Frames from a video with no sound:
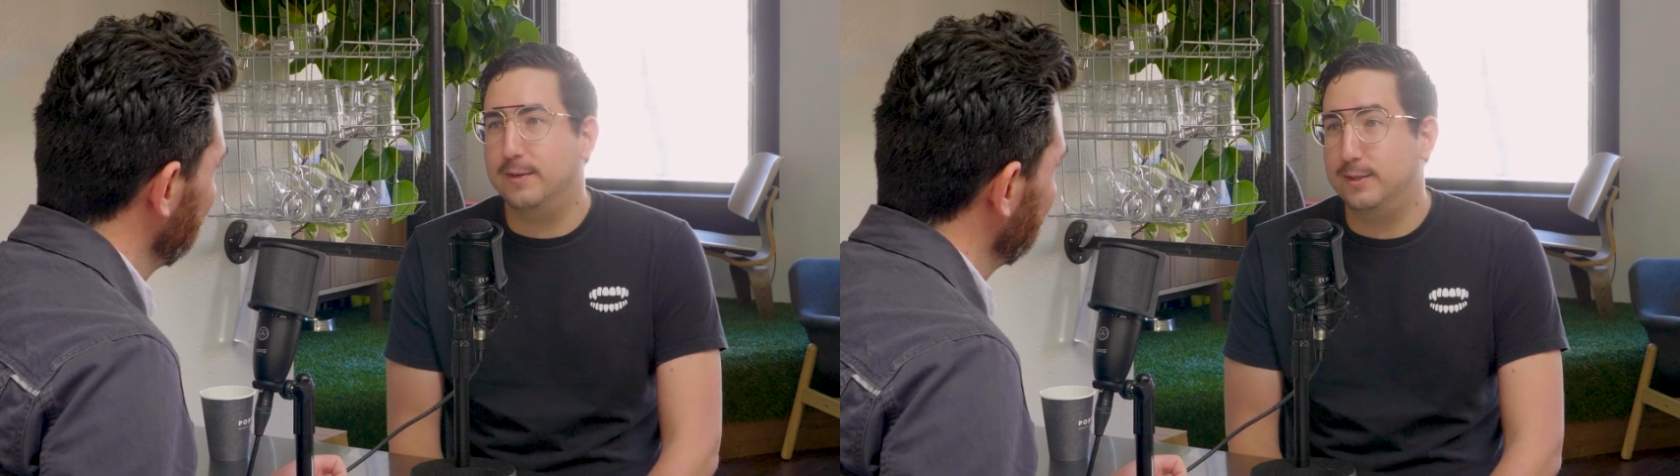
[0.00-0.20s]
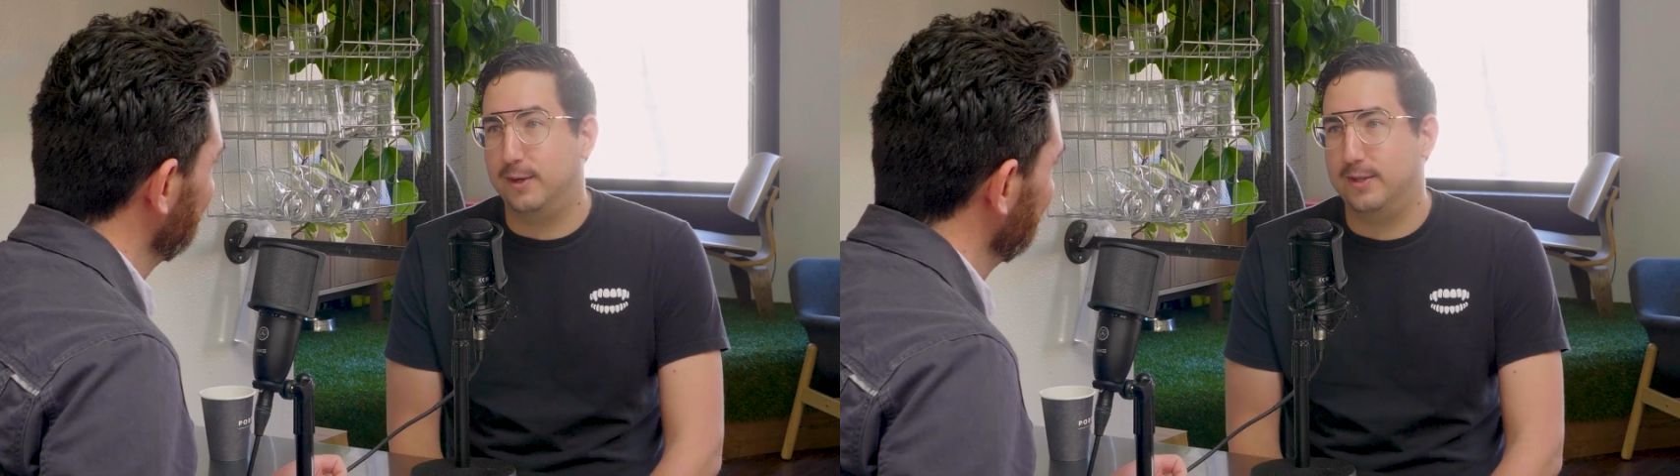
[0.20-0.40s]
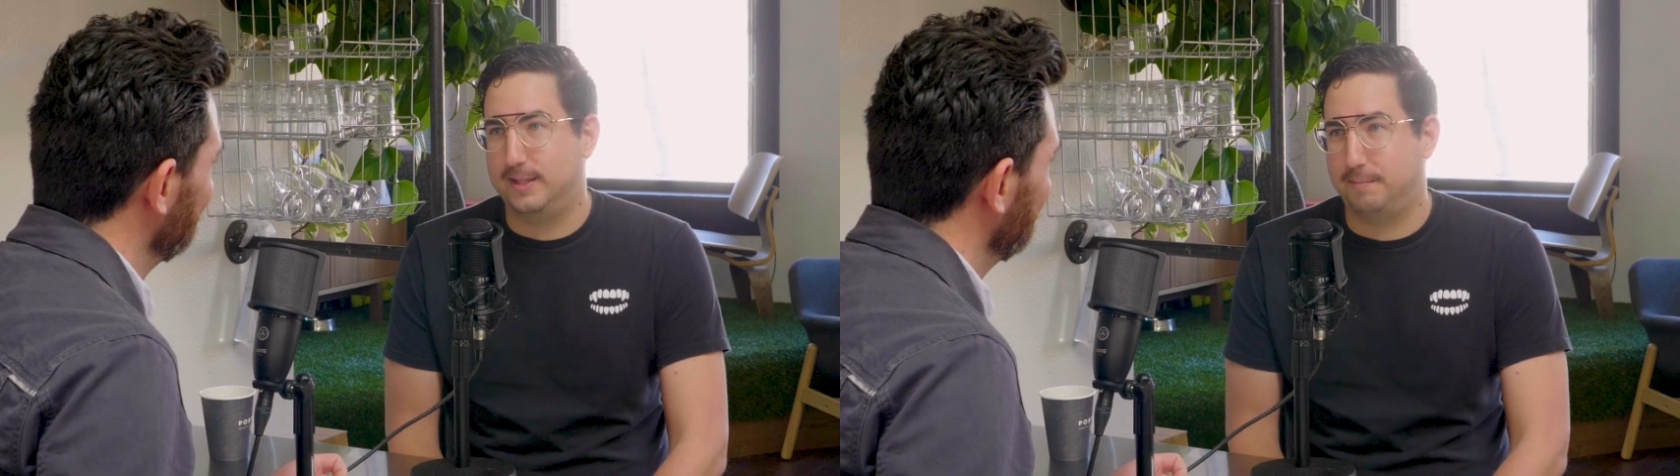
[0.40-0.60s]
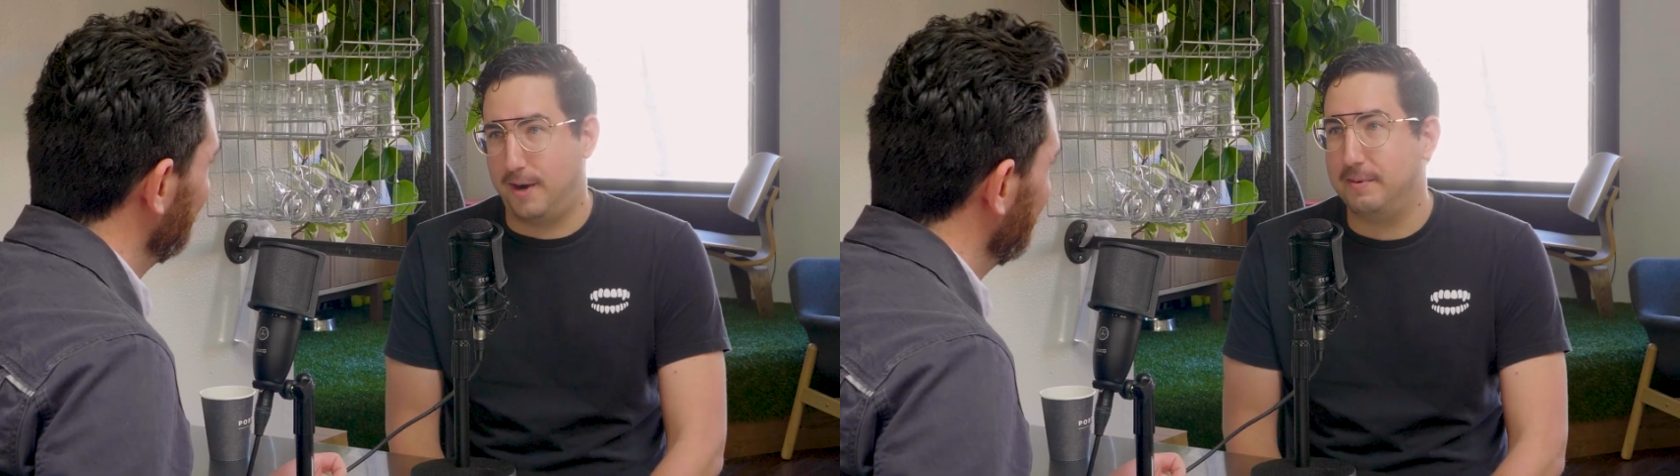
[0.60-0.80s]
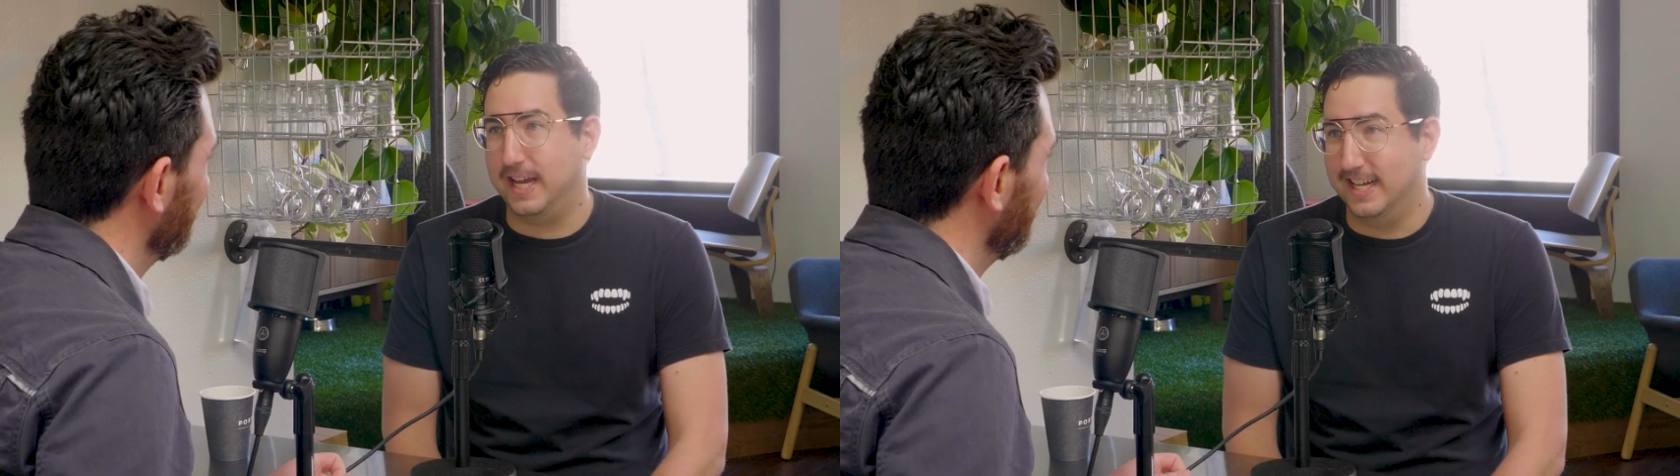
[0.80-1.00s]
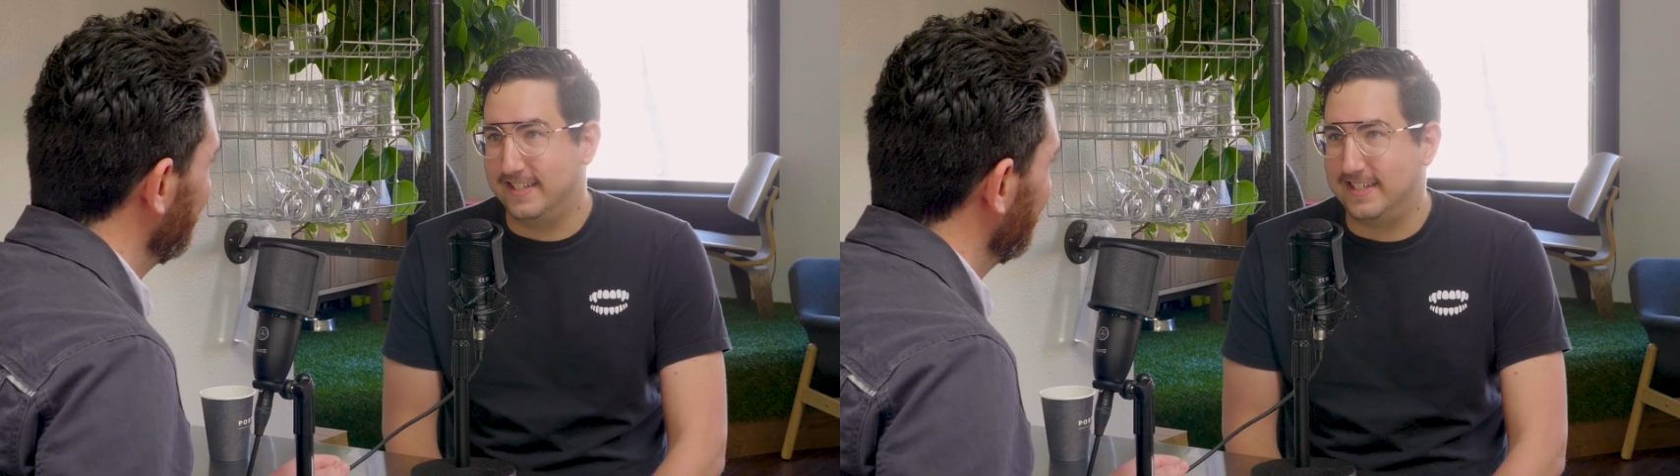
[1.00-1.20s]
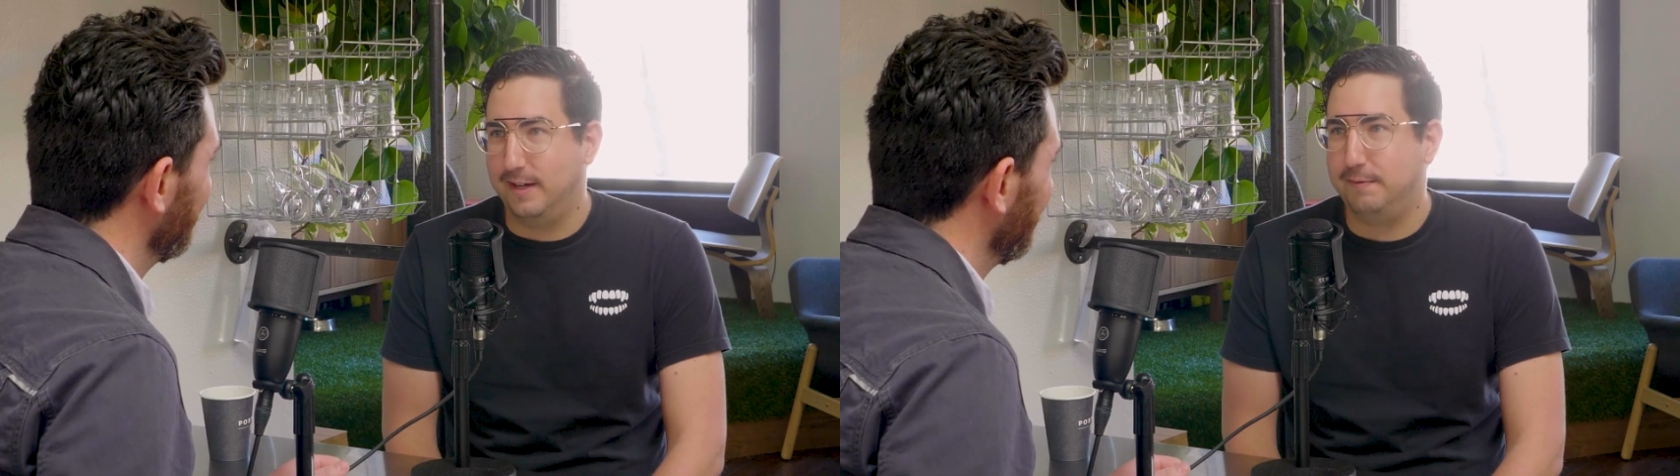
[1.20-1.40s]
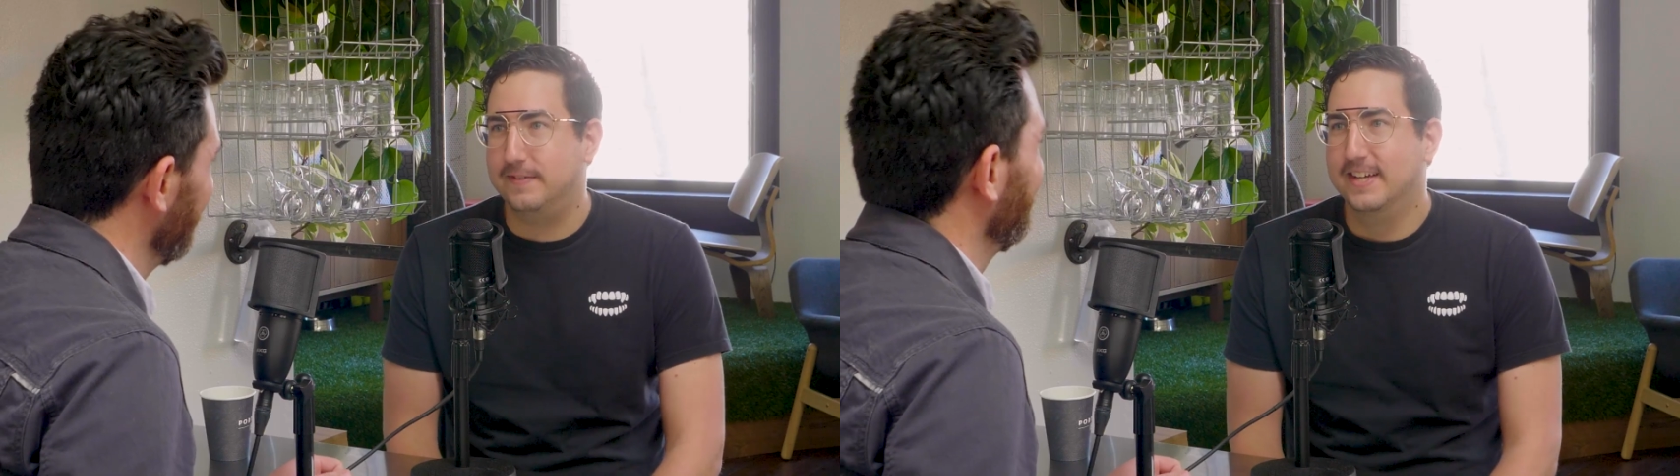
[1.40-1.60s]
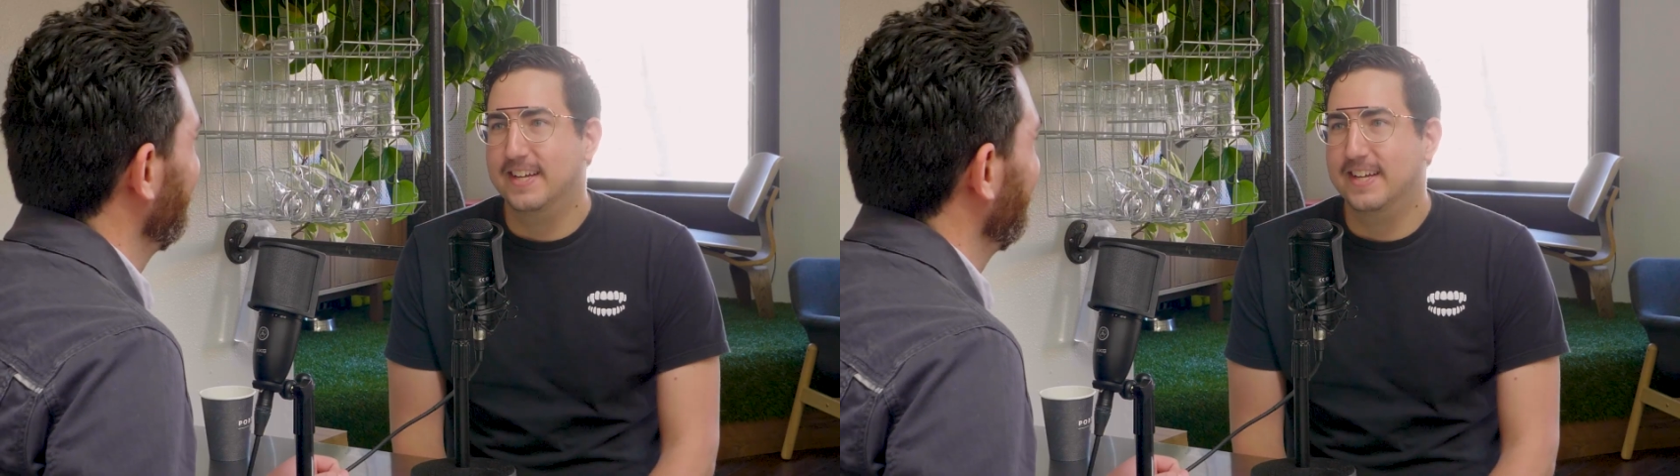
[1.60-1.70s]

He would do all like the propaganda stuff.